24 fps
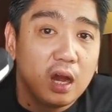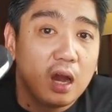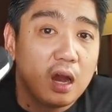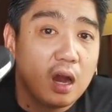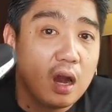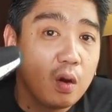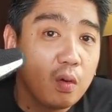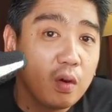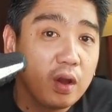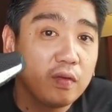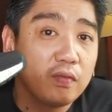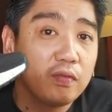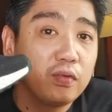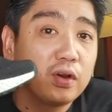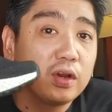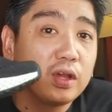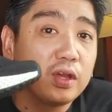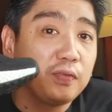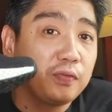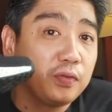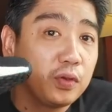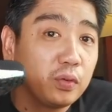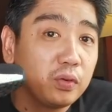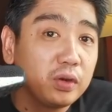However,
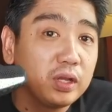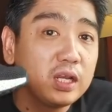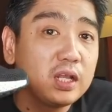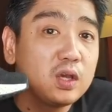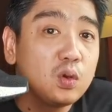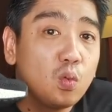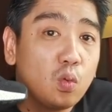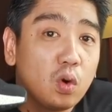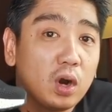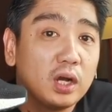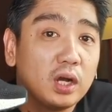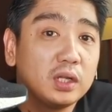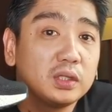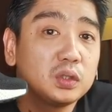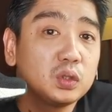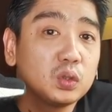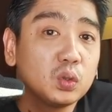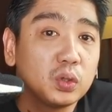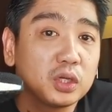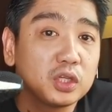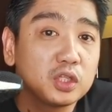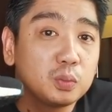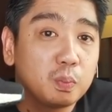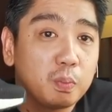if you really want
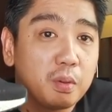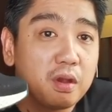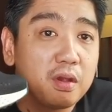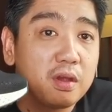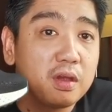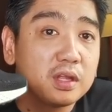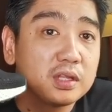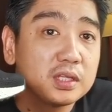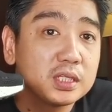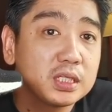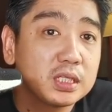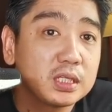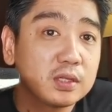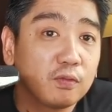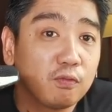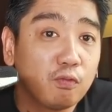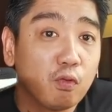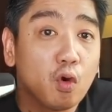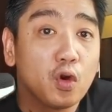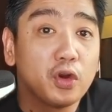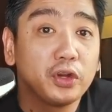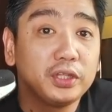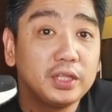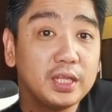to experience
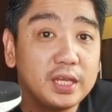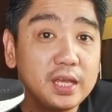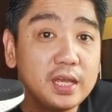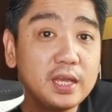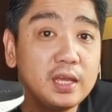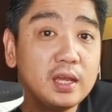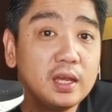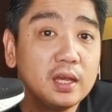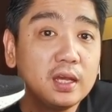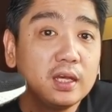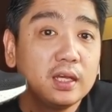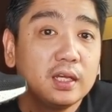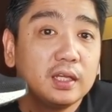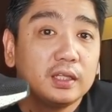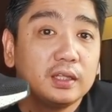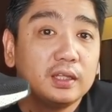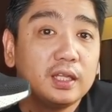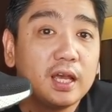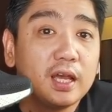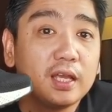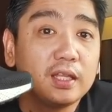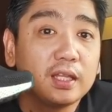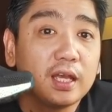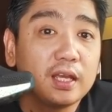4D,
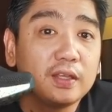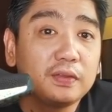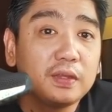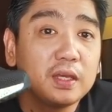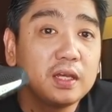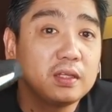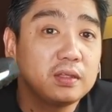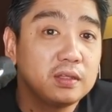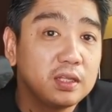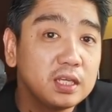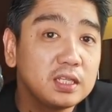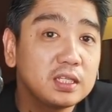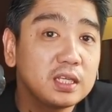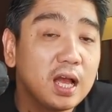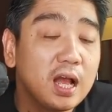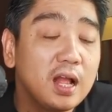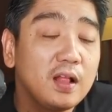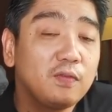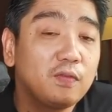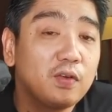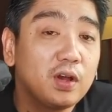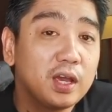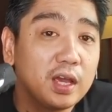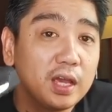then I think this
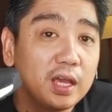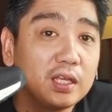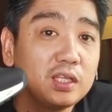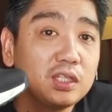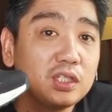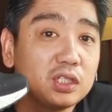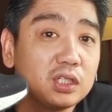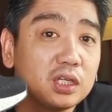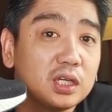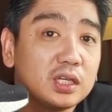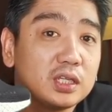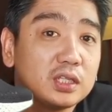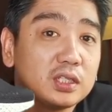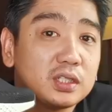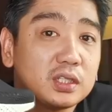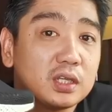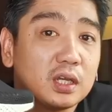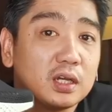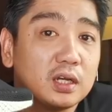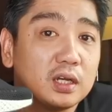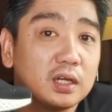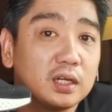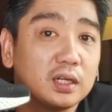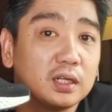Alpha Edge is
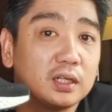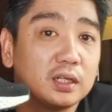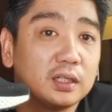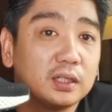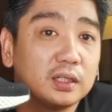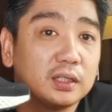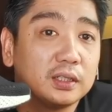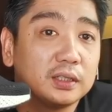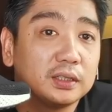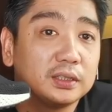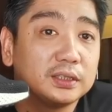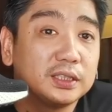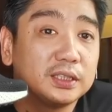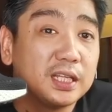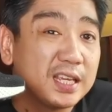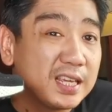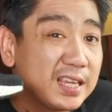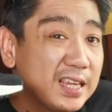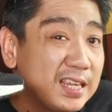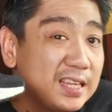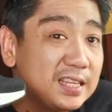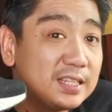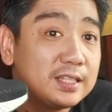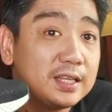uh, the
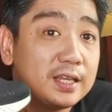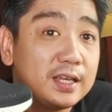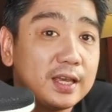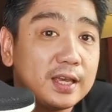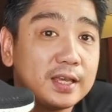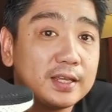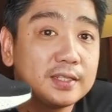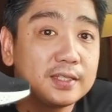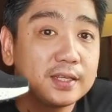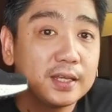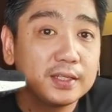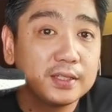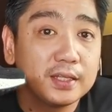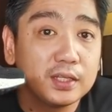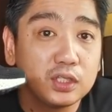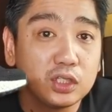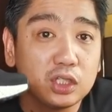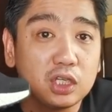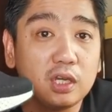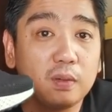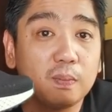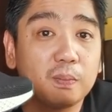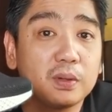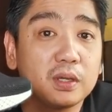easiest and the
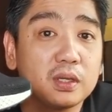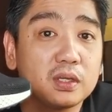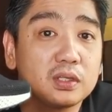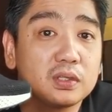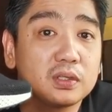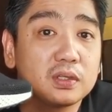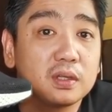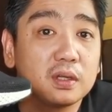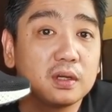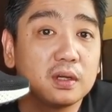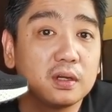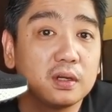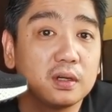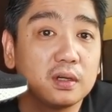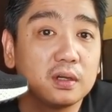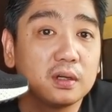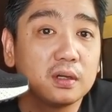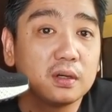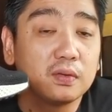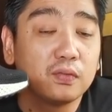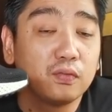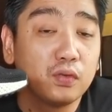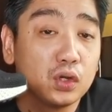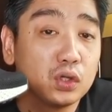cheapest
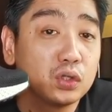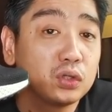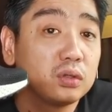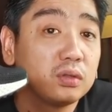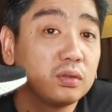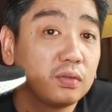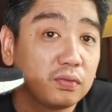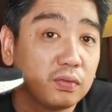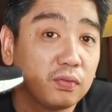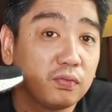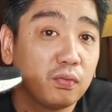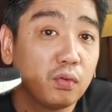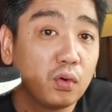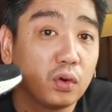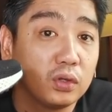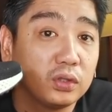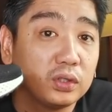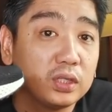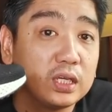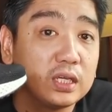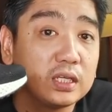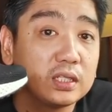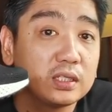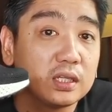uh, version of the
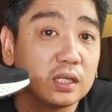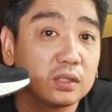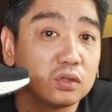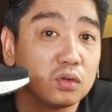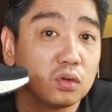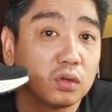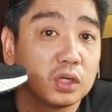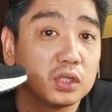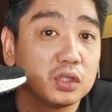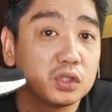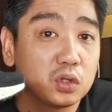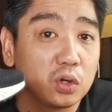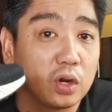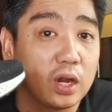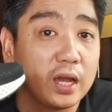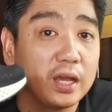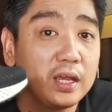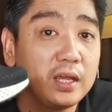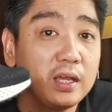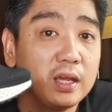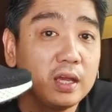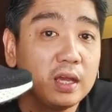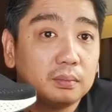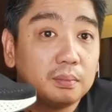4Ds that you can
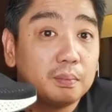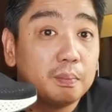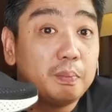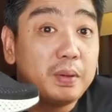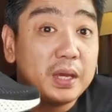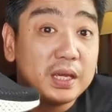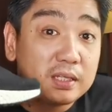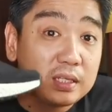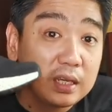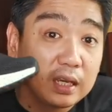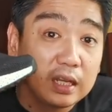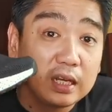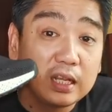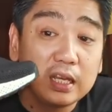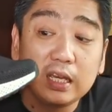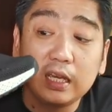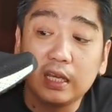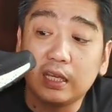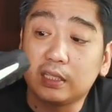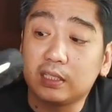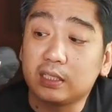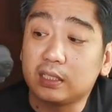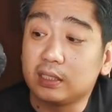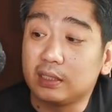try.
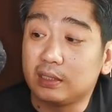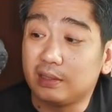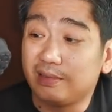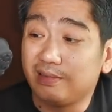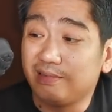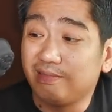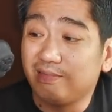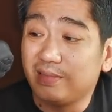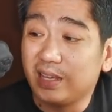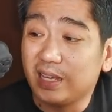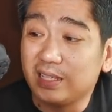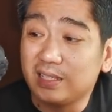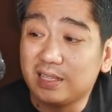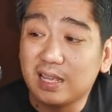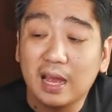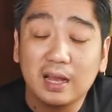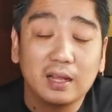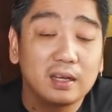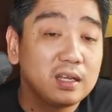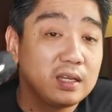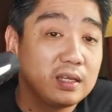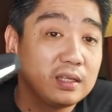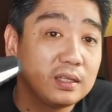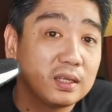Basically, it's
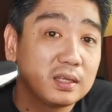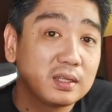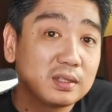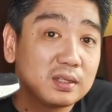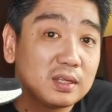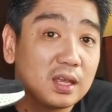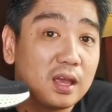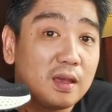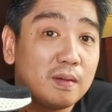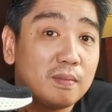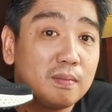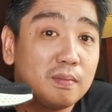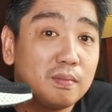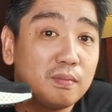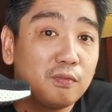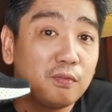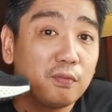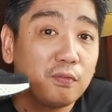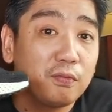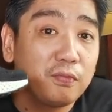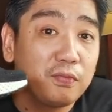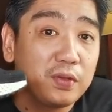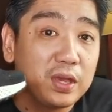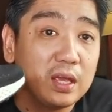exactly the same
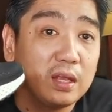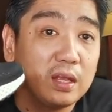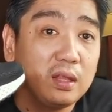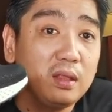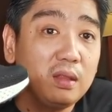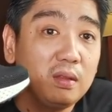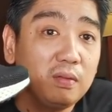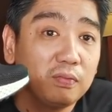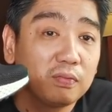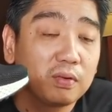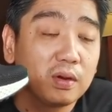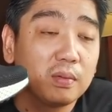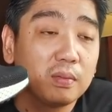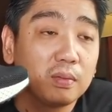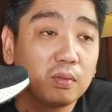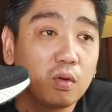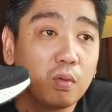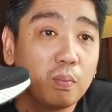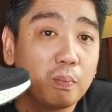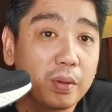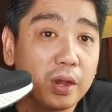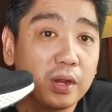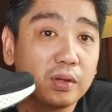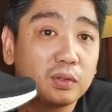feel from
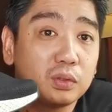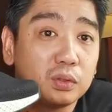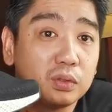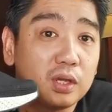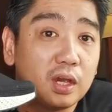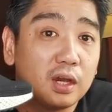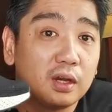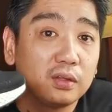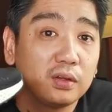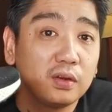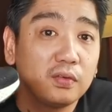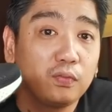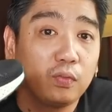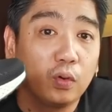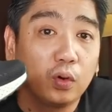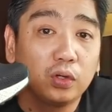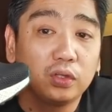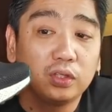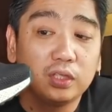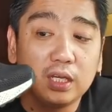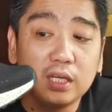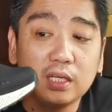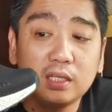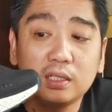compared to the other
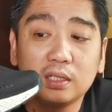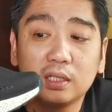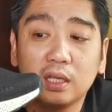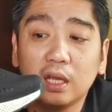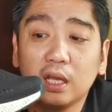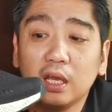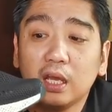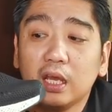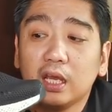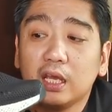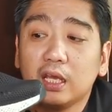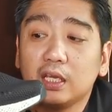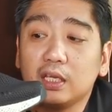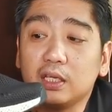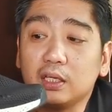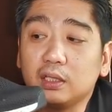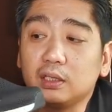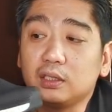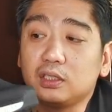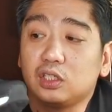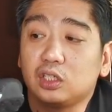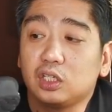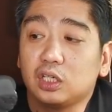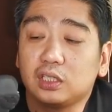4Ds.
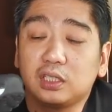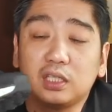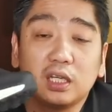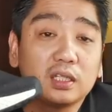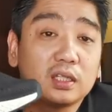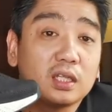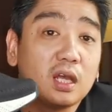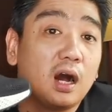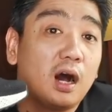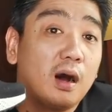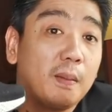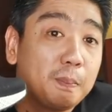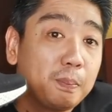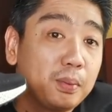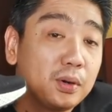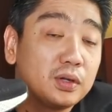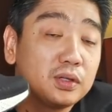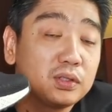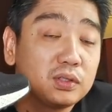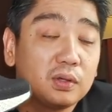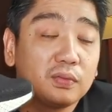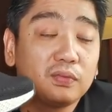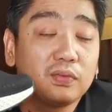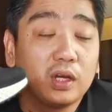It's just that the
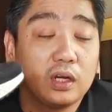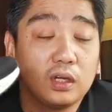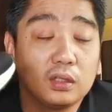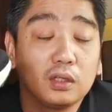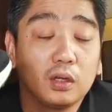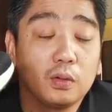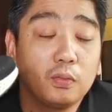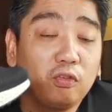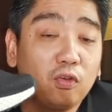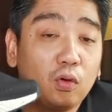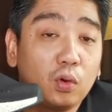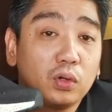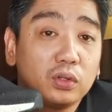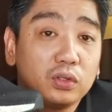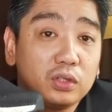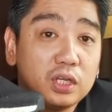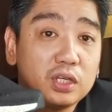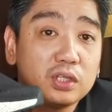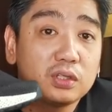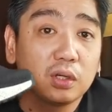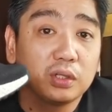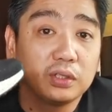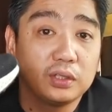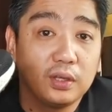uppers of the other
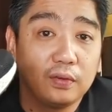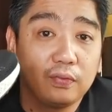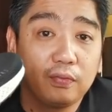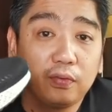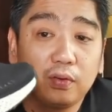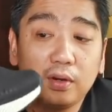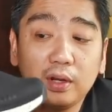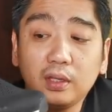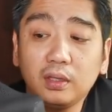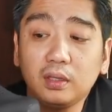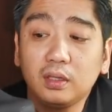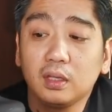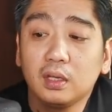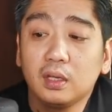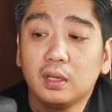4Ds are different.